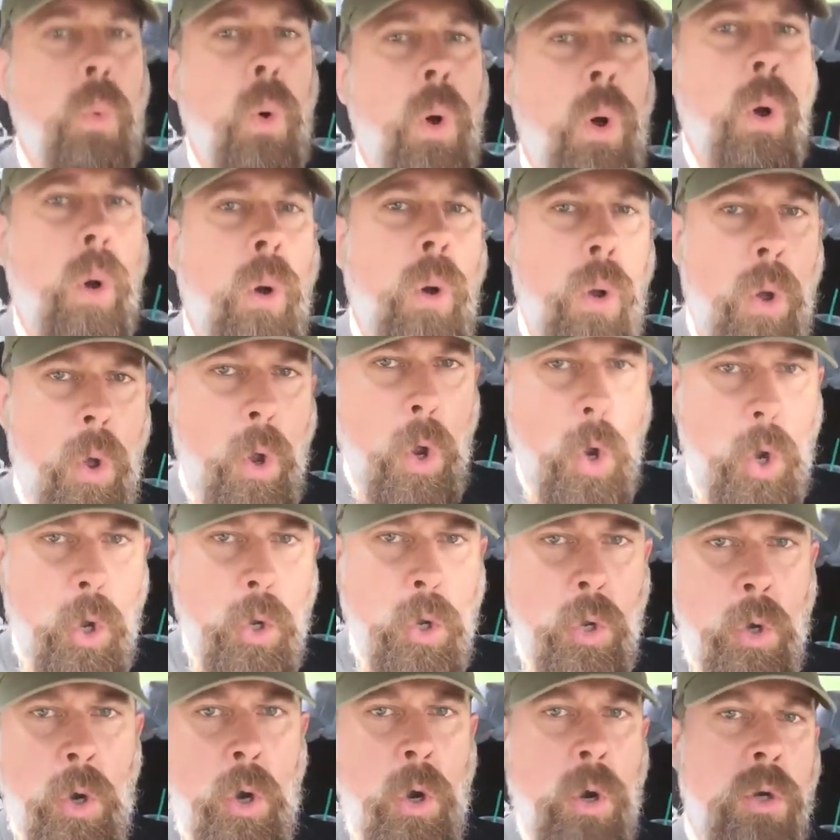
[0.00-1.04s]
well,
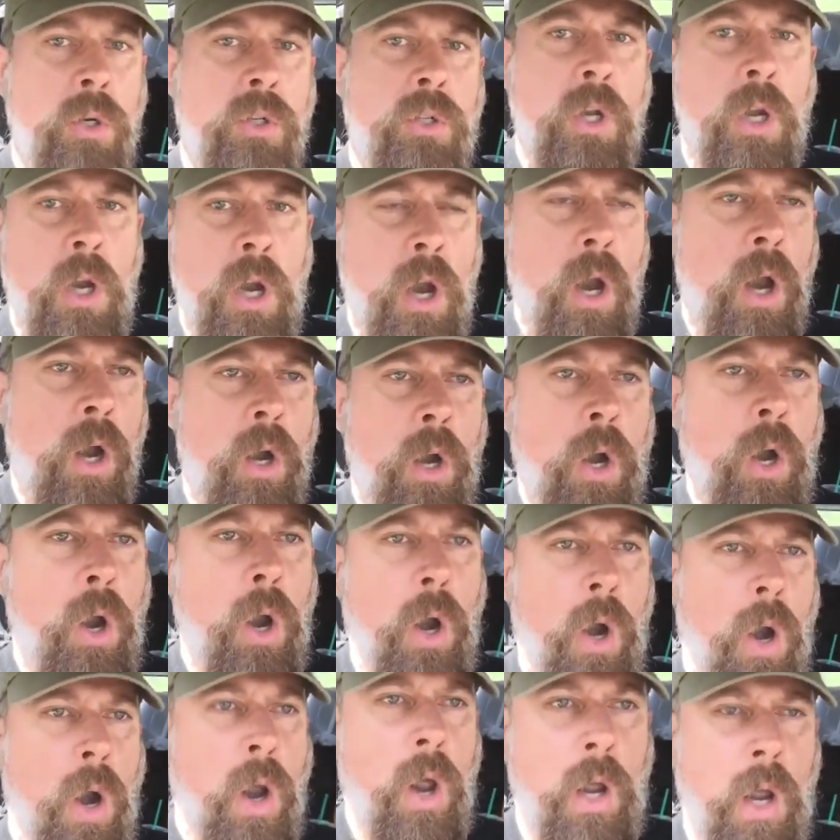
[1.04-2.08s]
you understand,
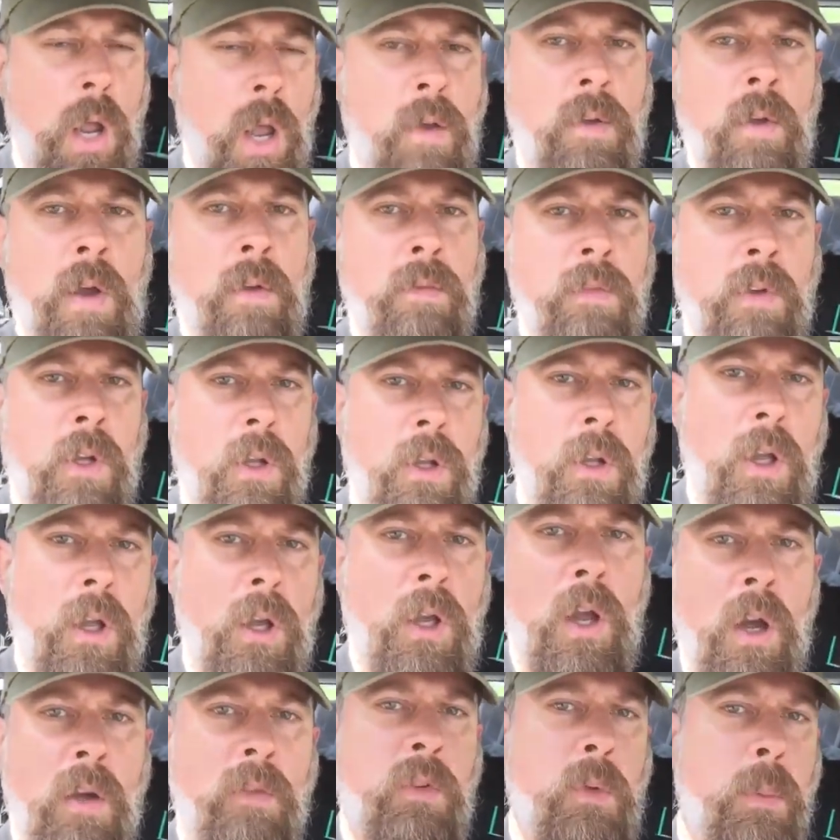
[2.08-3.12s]
I have a
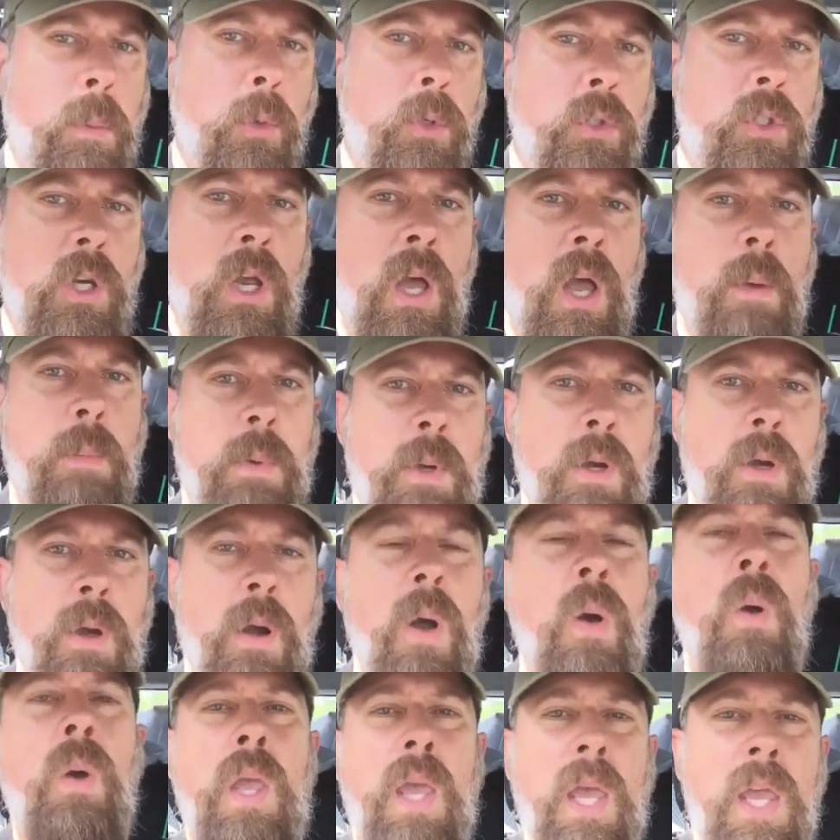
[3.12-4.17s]
comfortable job here.
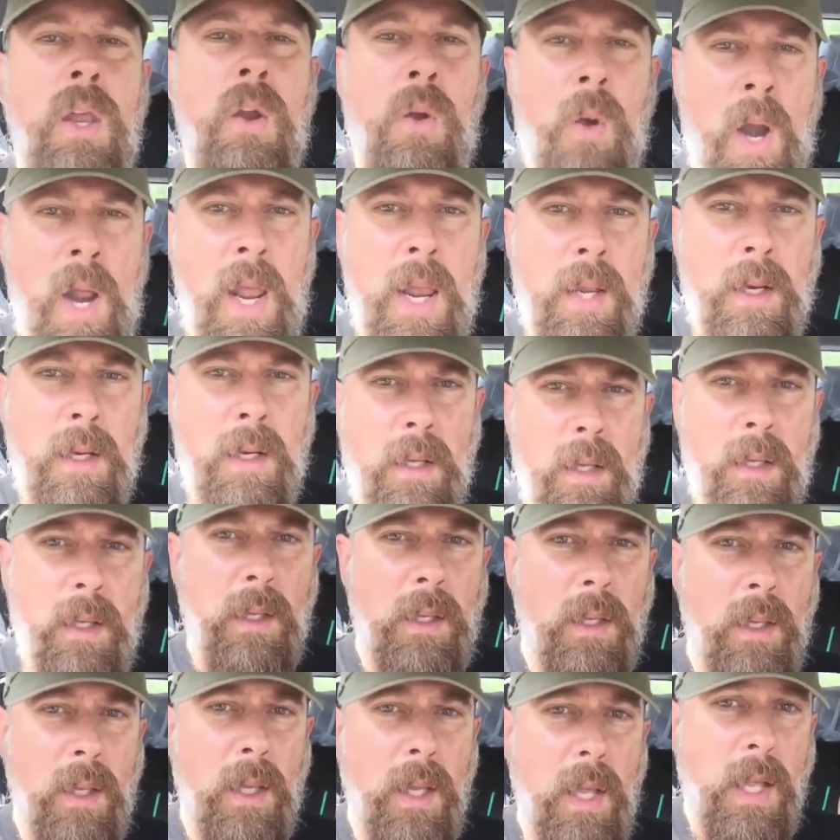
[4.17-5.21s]
Okay, great.
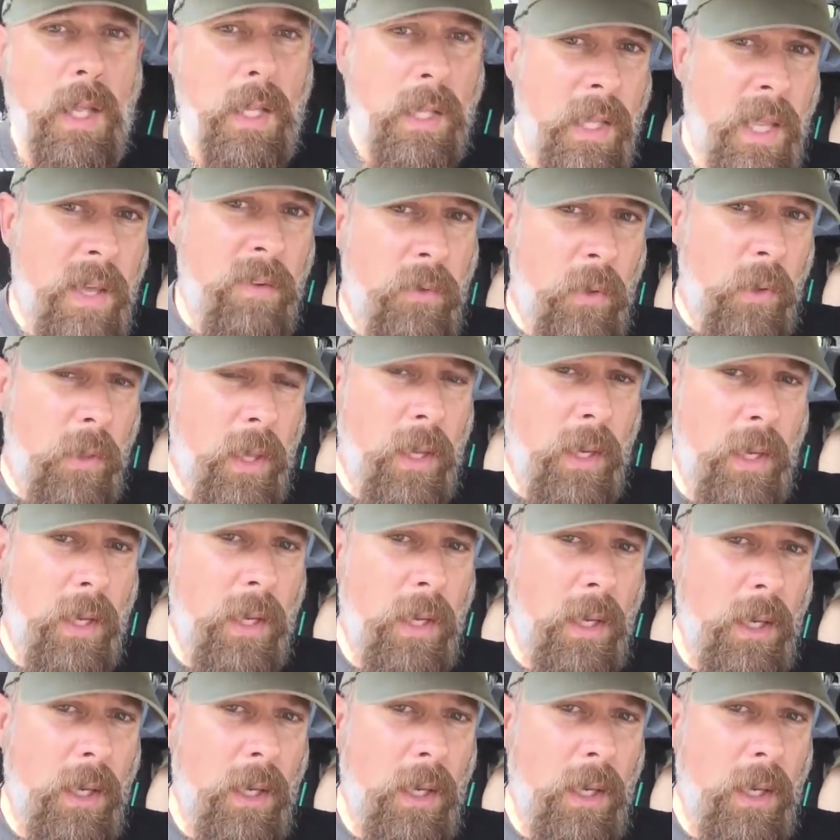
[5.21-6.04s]
Live with it.